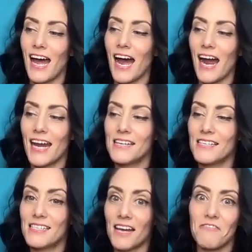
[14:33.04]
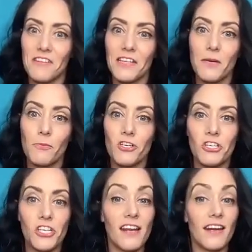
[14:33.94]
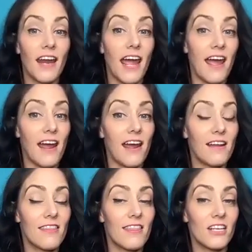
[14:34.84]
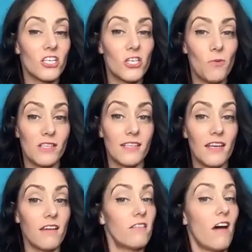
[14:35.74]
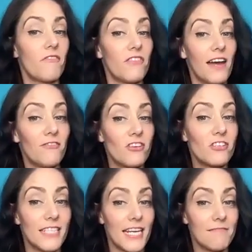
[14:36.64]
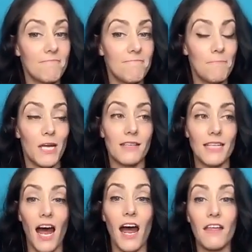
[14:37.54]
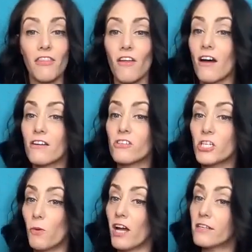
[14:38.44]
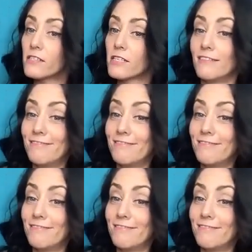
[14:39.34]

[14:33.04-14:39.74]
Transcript: I definitely appreciated A, that she wasn't killed off in that first scene. Yeah. I thought she was.